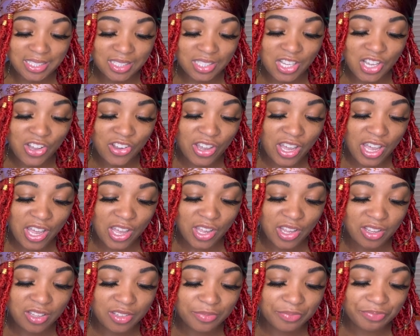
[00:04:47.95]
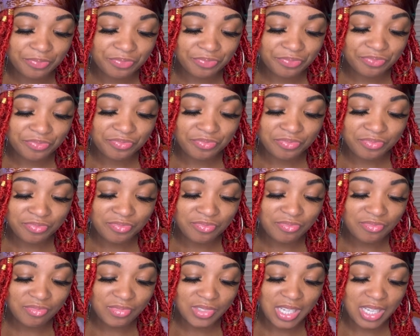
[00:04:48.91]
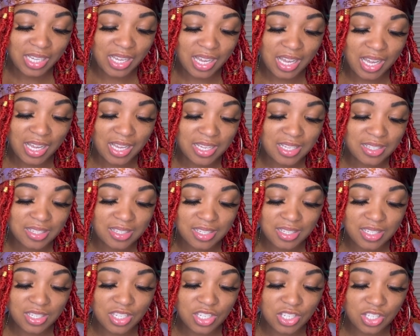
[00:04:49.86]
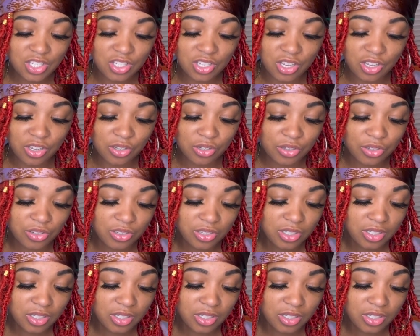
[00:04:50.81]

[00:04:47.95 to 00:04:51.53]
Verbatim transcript: Okay. Guys, this is so...